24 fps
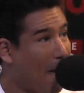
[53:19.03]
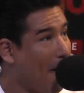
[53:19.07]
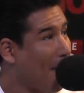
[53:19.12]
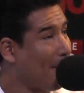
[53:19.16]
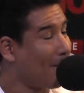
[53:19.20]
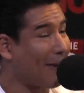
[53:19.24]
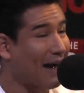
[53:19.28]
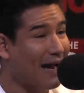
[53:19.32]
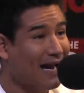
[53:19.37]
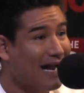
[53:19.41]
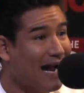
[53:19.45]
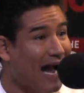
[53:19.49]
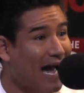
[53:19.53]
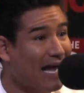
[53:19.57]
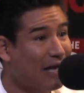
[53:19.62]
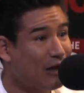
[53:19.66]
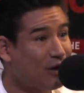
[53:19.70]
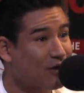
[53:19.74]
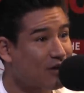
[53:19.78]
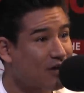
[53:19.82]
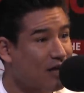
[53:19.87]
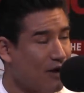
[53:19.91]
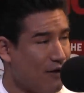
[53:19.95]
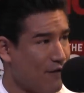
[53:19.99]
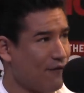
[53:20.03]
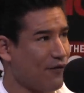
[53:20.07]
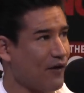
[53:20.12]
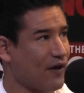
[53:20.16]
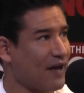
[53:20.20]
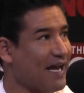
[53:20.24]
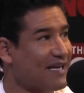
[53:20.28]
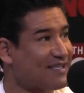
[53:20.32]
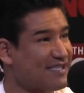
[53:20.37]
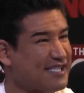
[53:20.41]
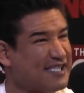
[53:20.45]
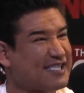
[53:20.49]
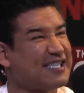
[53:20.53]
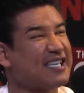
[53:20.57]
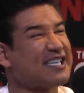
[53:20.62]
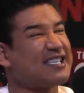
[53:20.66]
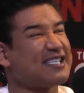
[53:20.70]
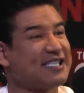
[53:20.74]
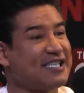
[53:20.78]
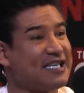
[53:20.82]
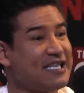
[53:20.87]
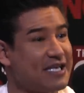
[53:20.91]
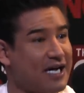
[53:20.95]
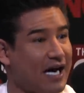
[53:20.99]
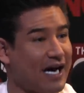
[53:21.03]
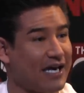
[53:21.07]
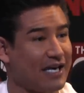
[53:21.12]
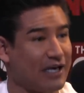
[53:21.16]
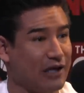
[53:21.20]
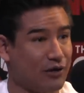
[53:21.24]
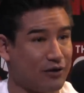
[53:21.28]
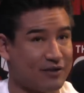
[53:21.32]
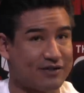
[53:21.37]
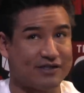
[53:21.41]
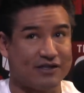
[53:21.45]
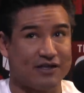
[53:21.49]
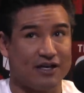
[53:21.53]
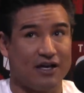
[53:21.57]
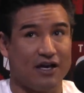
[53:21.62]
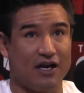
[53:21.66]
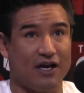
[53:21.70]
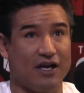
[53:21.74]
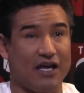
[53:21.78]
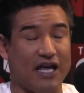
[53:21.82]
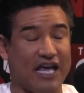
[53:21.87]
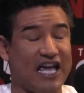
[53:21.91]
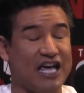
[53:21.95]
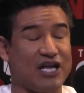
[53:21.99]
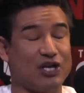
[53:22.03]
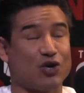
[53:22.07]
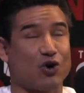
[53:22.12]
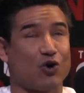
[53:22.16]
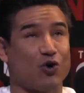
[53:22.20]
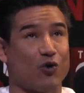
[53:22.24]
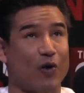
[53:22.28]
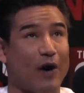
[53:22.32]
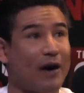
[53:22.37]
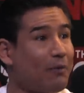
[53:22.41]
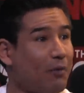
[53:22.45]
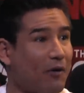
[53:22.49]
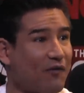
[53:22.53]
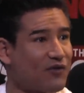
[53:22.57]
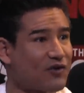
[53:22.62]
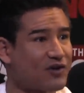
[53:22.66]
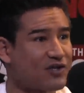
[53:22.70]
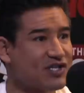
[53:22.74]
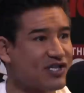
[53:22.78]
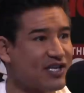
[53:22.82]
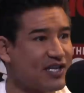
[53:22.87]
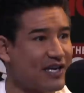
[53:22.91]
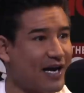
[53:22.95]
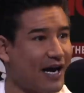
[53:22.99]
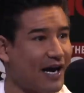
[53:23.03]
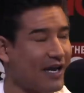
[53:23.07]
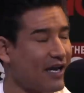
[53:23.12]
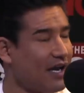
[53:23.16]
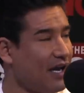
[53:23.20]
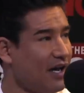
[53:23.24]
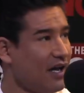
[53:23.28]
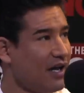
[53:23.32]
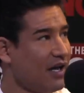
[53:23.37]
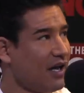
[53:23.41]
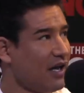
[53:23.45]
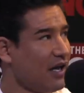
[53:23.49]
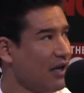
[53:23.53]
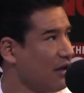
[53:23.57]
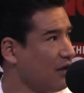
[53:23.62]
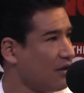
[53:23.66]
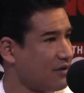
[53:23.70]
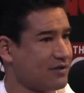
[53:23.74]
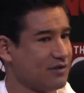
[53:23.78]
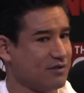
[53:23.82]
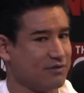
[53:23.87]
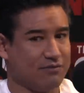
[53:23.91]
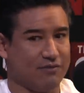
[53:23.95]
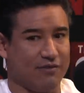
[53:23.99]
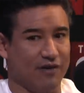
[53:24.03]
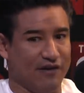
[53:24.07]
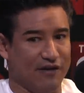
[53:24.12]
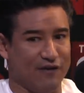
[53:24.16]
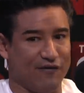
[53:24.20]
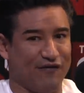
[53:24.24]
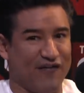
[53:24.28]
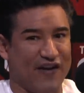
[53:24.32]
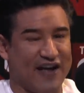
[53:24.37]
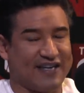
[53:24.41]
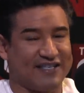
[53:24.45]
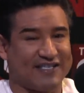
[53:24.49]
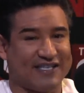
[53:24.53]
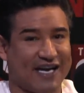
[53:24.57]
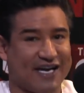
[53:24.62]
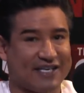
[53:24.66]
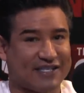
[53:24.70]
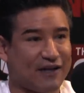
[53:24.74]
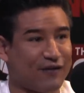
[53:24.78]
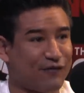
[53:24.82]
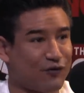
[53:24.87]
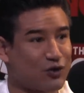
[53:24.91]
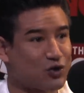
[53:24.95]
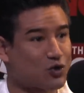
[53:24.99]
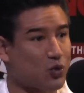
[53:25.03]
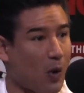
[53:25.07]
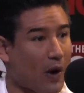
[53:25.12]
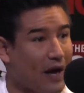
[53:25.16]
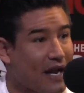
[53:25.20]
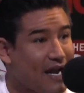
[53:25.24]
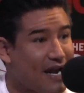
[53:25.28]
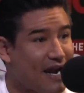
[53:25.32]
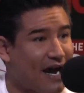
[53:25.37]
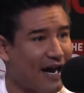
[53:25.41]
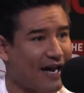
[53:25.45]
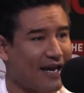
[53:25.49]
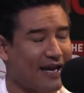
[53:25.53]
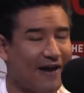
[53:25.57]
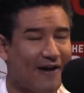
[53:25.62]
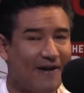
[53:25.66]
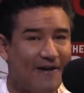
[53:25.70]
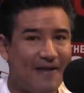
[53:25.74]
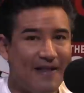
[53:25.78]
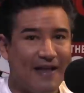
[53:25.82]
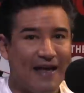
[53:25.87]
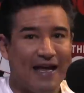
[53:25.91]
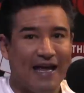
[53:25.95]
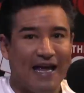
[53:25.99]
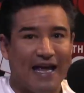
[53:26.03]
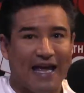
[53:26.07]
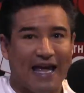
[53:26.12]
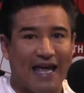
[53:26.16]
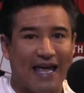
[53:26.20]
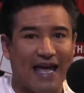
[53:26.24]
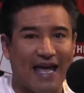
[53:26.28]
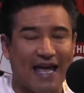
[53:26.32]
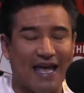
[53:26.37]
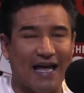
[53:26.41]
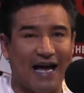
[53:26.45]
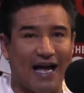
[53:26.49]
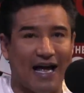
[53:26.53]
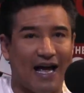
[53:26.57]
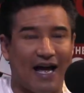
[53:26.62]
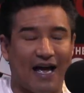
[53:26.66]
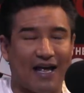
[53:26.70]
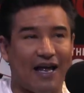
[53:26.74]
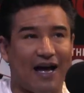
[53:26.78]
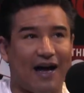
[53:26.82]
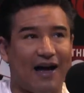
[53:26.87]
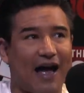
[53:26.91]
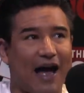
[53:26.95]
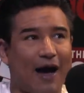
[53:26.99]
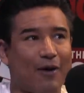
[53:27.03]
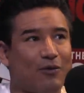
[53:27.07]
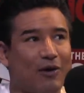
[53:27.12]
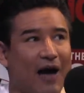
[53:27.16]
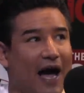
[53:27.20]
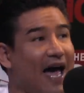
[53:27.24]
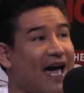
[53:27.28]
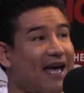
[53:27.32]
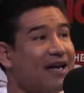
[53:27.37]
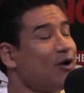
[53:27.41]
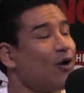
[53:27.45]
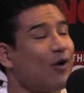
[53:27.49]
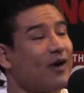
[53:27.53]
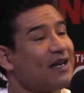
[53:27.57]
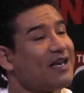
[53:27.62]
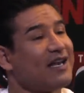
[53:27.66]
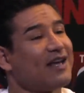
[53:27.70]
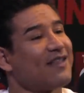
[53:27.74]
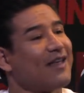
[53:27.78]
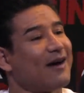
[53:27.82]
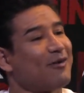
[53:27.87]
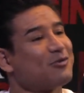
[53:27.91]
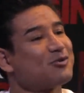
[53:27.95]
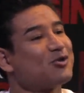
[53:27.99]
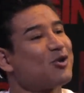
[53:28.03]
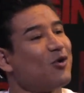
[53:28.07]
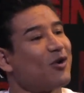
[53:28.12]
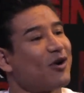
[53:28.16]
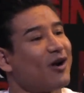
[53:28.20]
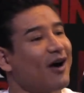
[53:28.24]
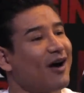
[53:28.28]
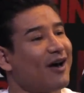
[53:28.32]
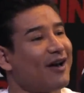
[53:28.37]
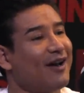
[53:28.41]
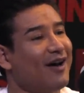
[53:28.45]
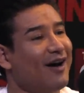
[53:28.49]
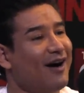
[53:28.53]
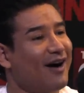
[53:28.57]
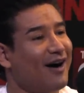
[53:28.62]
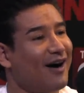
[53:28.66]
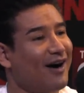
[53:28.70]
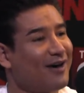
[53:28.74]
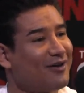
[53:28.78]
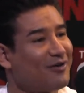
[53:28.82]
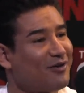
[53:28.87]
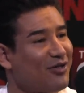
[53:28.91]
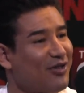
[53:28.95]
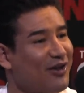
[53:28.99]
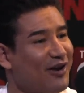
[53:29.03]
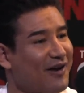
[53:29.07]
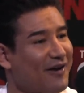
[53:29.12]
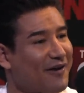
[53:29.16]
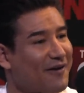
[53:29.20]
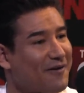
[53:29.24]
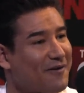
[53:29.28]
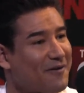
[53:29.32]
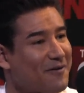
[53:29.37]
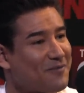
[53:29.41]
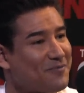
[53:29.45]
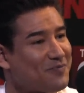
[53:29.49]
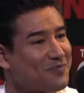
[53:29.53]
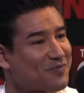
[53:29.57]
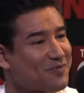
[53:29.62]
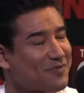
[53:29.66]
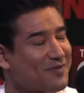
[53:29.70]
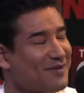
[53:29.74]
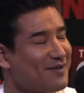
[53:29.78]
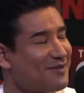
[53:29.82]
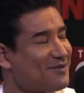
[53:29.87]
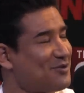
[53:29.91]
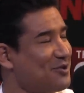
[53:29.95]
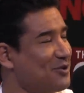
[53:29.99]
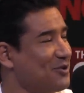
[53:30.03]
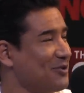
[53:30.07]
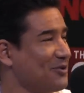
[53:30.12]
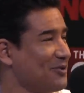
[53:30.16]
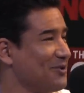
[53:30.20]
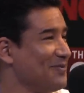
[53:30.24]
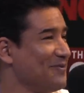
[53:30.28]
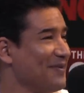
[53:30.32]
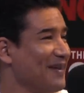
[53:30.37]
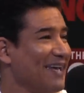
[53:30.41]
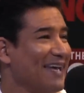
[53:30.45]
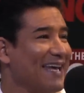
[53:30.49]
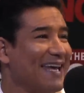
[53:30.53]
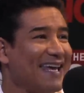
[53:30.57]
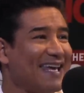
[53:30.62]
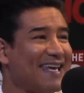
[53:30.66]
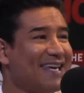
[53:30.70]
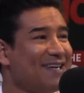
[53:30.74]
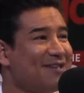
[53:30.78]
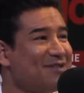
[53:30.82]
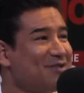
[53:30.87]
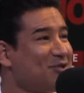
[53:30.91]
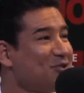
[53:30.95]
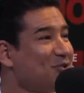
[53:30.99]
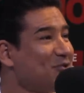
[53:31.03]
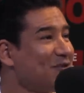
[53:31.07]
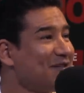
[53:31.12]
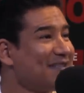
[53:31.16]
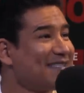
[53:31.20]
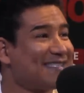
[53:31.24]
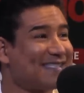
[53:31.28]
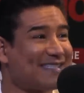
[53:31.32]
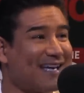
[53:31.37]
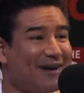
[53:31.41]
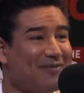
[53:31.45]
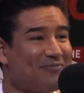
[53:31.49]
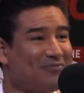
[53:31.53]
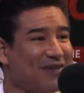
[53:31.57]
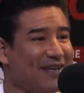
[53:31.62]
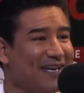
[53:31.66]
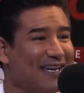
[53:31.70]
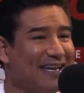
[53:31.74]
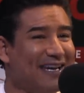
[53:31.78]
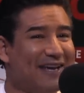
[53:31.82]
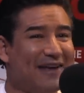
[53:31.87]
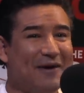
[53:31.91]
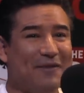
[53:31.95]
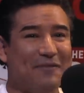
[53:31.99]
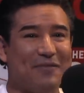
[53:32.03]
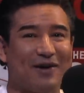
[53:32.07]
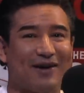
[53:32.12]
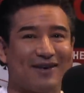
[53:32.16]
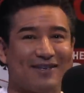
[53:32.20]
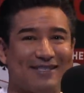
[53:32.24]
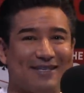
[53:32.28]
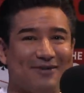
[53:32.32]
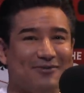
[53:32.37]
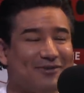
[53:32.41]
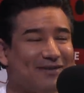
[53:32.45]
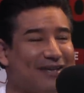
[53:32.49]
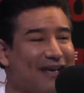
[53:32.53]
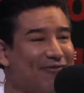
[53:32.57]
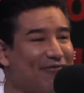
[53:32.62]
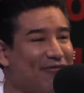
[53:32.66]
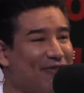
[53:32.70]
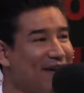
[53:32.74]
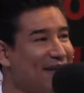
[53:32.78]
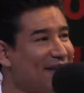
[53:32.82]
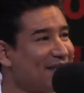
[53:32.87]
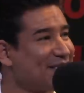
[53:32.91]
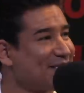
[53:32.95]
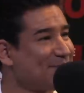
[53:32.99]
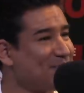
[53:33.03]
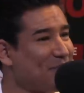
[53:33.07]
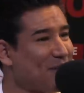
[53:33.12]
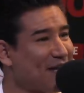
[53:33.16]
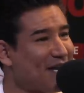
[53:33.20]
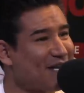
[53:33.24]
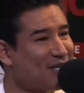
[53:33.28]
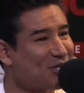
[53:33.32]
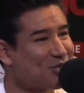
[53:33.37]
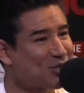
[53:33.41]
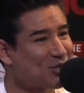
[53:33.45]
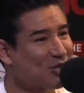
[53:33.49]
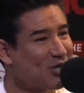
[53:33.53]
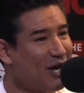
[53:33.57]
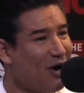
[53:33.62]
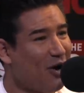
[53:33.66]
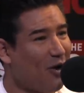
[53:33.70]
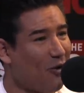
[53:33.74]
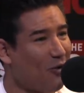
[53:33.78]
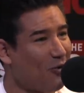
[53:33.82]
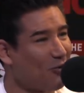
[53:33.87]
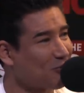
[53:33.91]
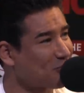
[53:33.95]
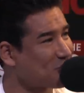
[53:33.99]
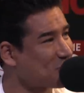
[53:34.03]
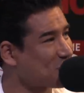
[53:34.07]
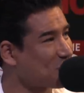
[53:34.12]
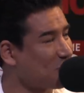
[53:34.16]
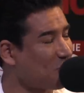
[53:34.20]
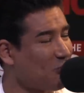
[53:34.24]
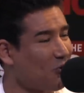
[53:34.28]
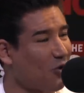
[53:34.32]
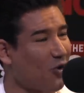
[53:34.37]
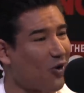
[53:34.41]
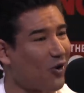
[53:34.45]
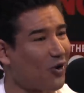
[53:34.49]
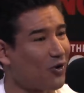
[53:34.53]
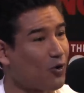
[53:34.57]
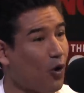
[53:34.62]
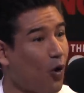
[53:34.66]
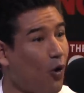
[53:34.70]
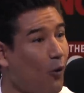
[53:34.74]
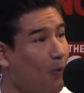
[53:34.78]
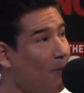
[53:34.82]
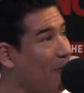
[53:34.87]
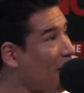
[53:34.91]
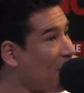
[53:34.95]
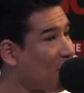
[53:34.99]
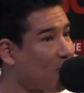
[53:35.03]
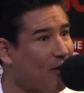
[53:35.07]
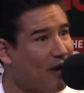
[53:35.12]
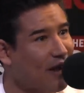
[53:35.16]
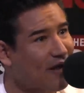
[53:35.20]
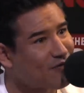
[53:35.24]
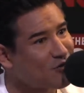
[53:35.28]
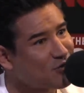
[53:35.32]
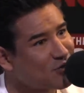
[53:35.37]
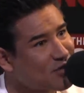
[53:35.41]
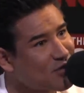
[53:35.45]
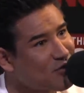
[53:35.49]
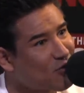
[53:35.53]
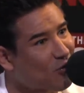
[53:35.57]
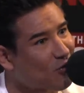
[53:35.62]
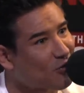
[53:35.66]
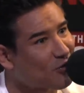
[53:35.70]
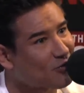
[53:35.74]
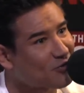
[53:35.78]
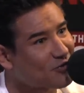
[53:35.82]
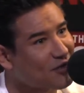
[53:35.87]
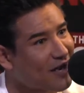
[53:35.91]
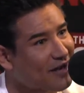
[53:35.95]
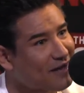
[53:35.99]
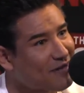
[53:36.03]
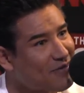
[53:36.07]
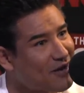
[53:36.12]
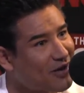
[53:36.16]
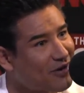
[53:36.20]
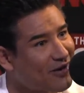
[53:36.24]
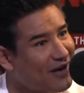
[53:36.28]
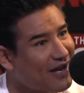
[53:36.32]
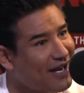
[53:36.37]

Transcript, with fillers: my guy, look, forget sixty nine. He looks incredible for sixty nine. He looks fantastic for twenty nine. He, I, I, I, had no idea that was going on. I heard he's doing the Bowflex, dude. He's doing something because he was at Venice Beach, old school Arnold. Oh, by the way, have you seen the Arnold documentary?